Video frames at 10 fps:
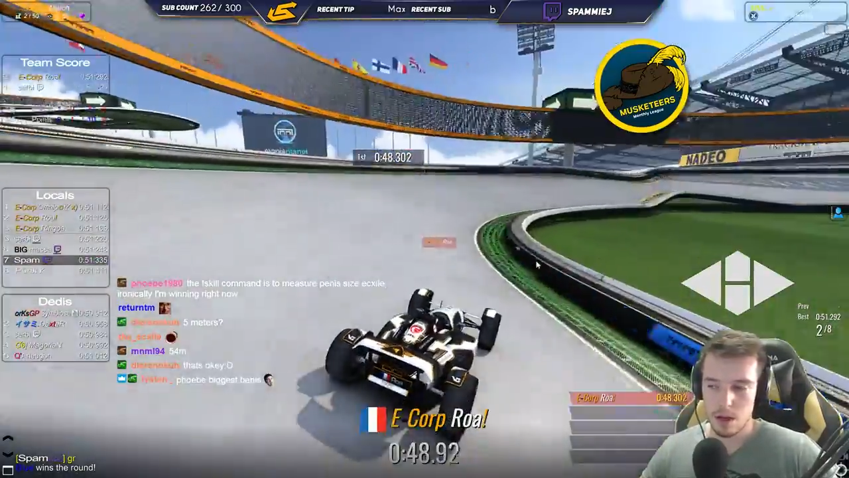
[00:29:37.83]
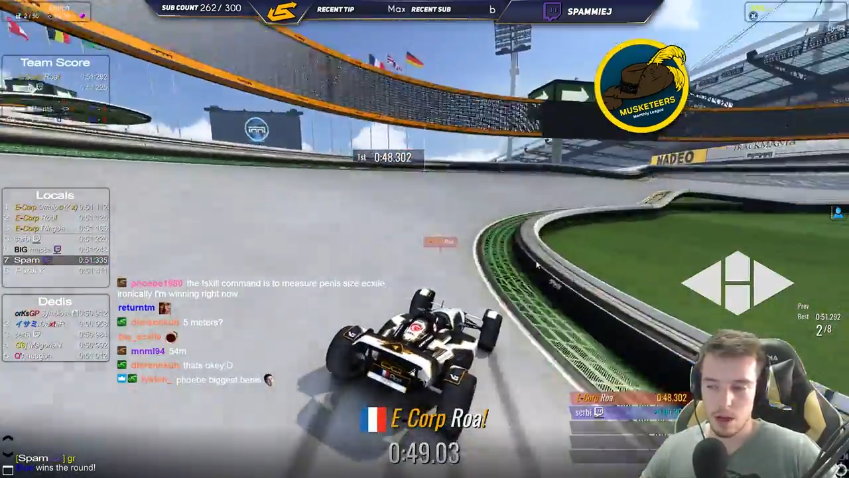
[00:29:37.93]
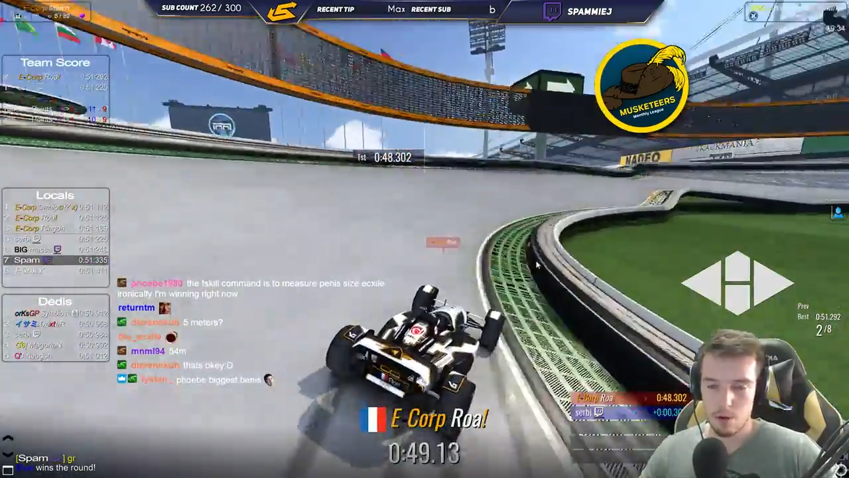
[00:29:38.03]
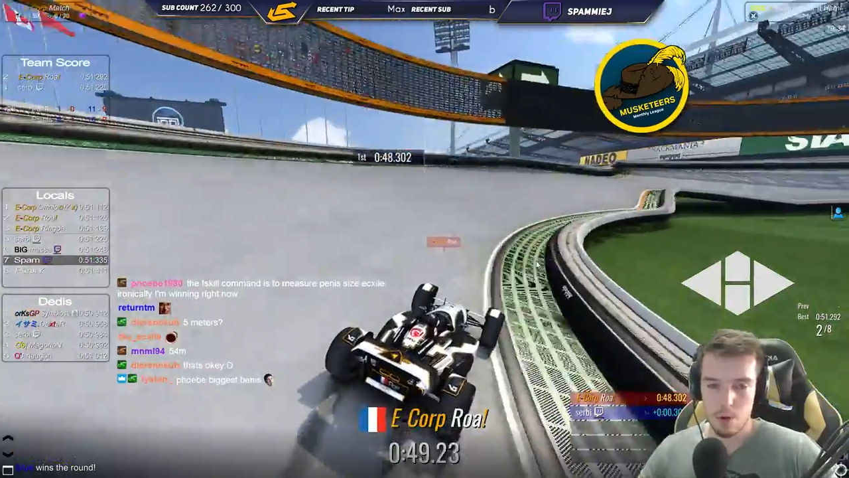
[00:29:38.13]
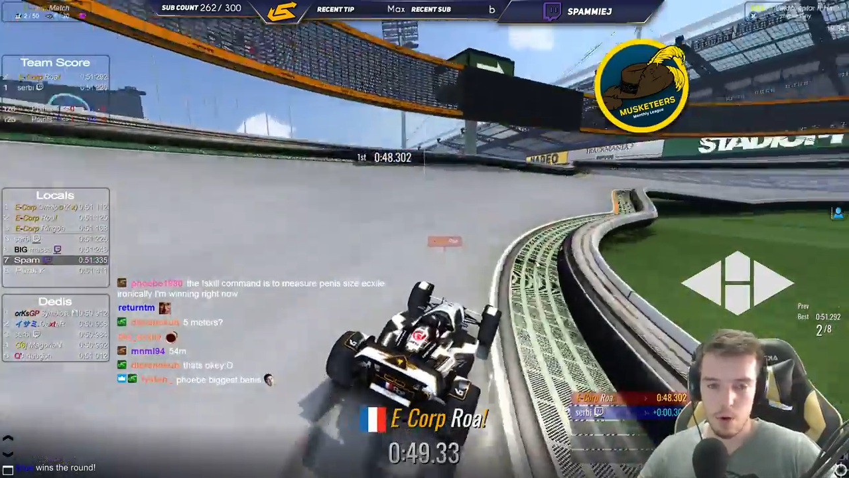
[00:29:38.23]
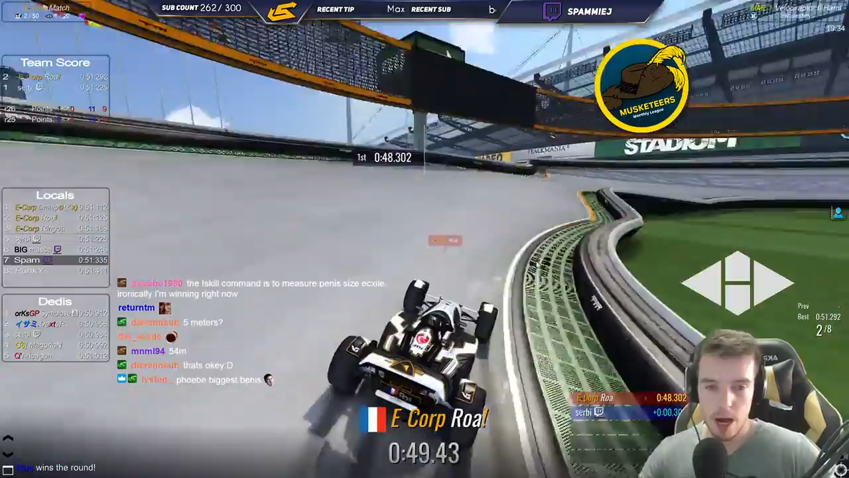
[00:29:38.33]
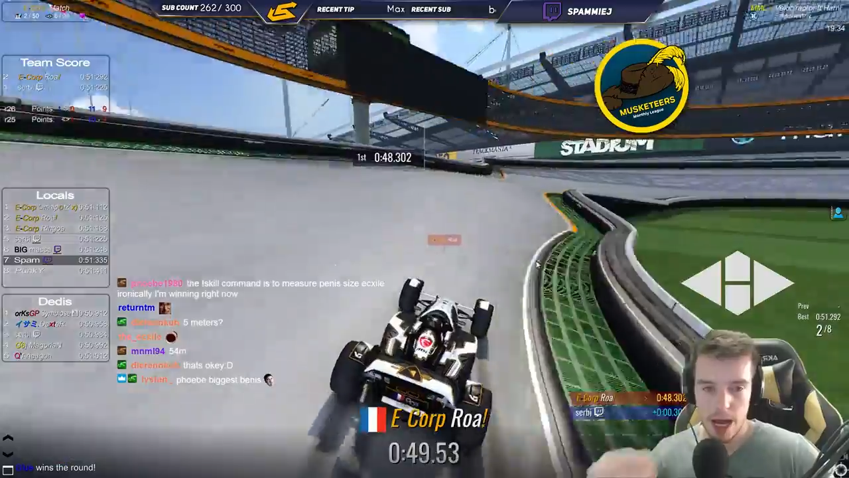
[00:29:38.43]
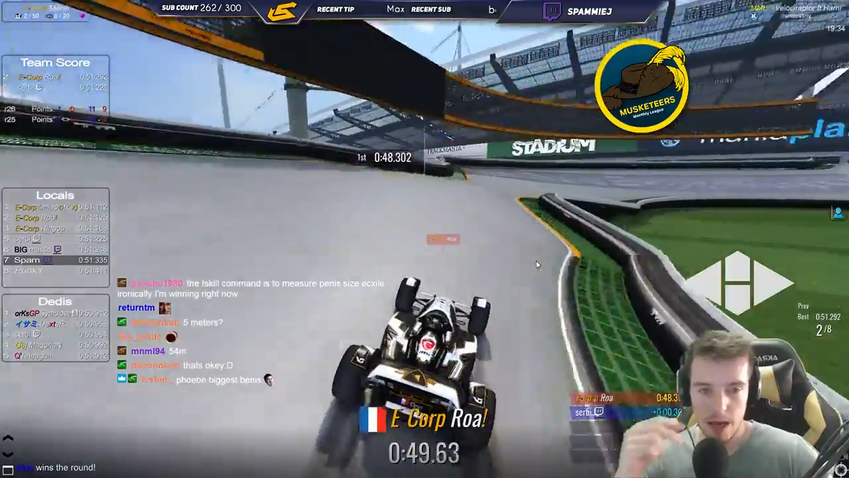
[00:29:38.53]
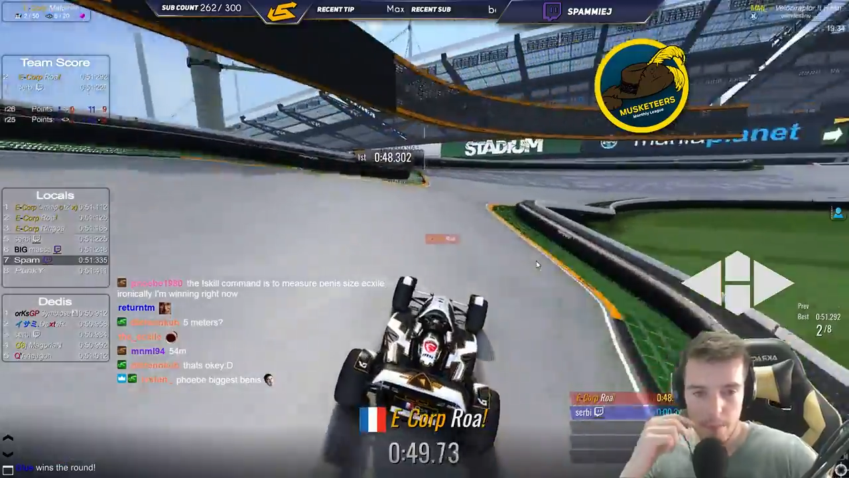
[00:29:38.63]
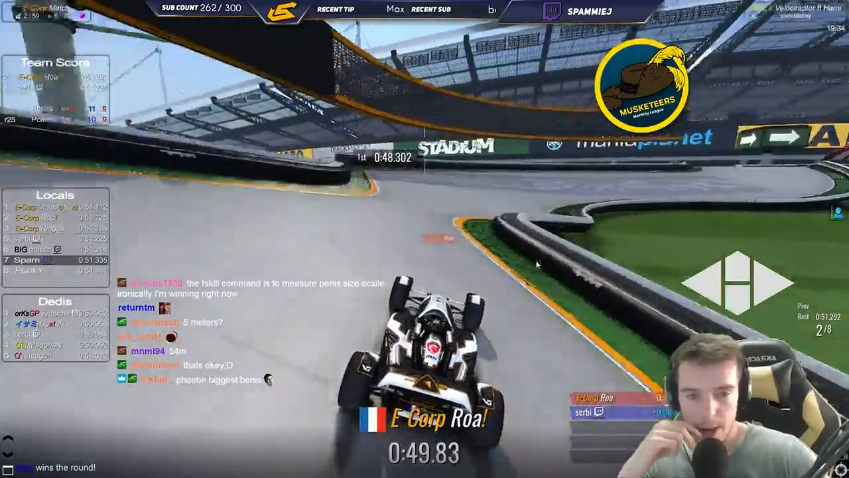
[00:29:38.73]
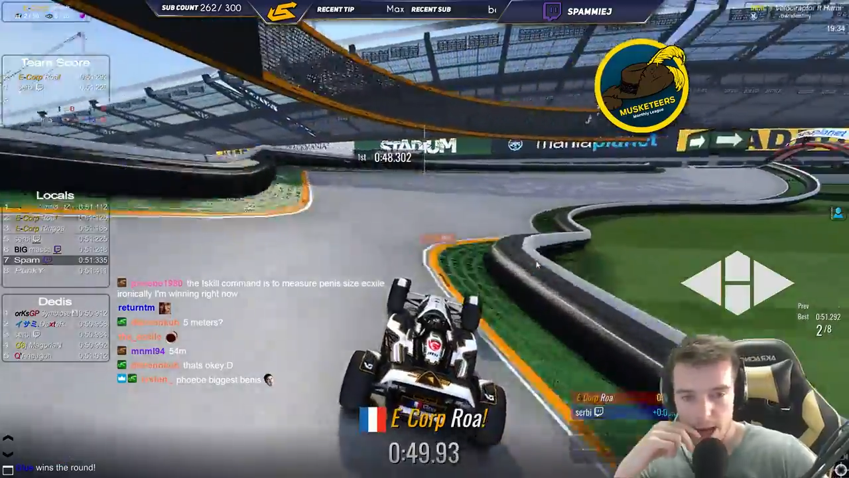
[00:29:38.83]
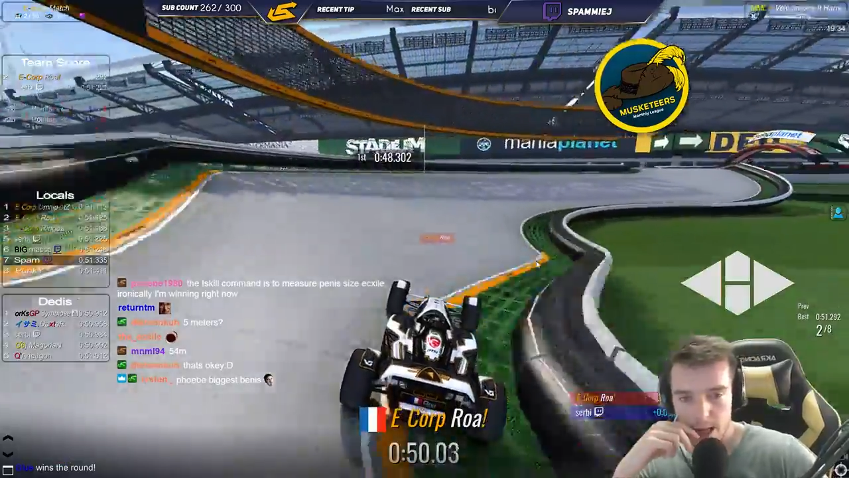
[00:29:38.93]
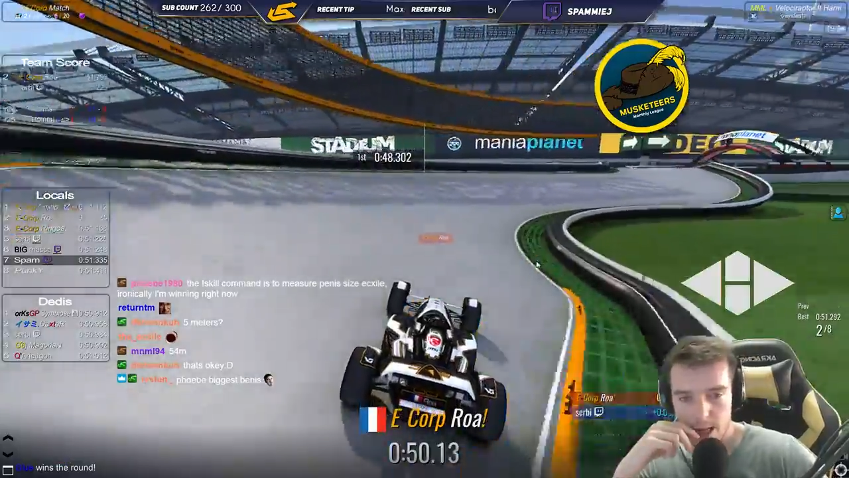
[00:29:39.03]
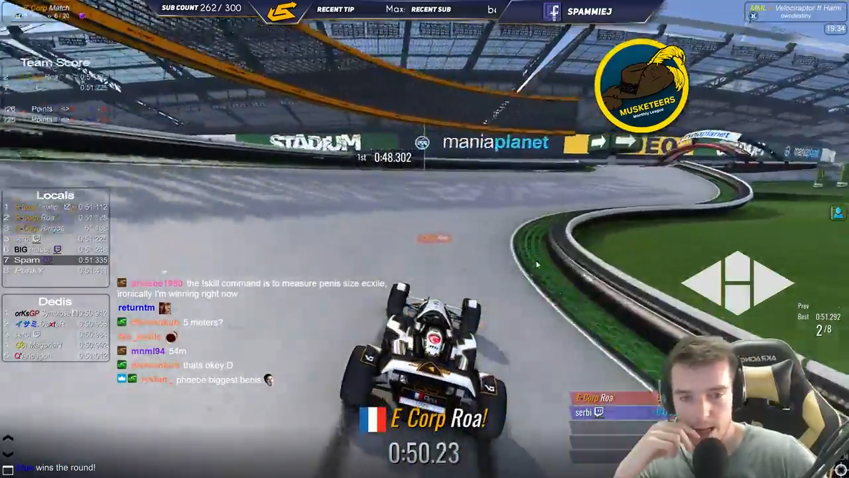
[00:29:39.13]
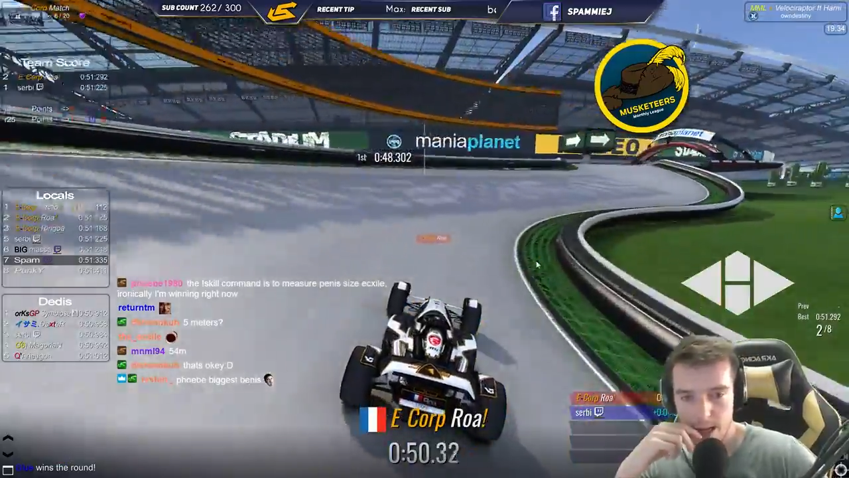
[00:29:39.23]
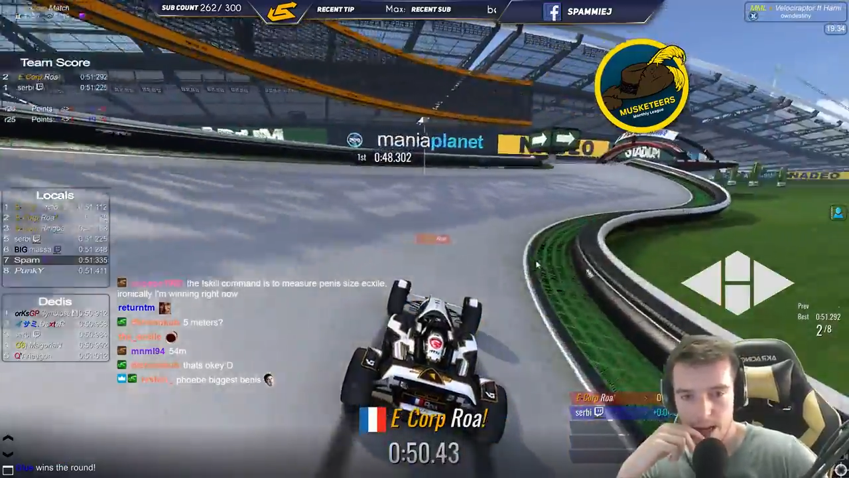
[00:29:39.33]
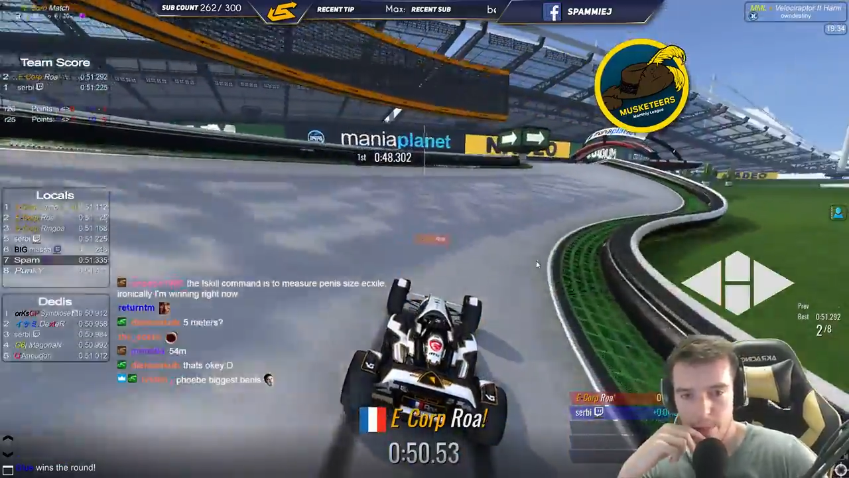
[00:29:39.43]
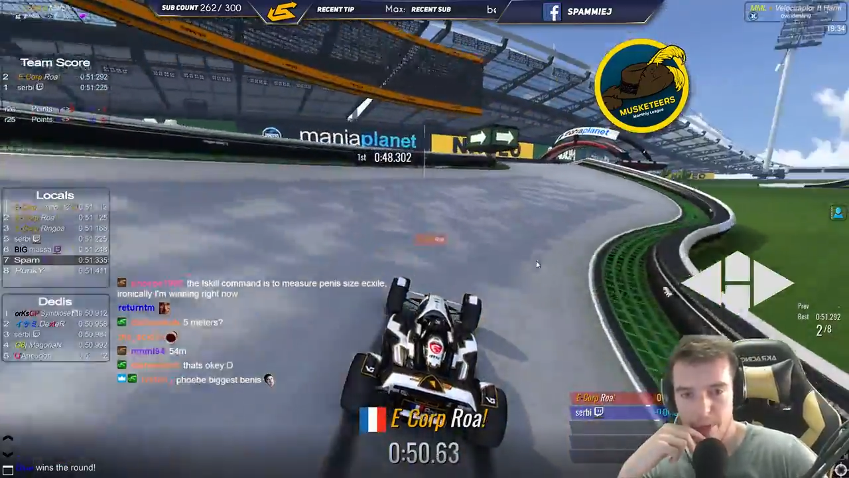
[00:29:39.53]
What? Roa had a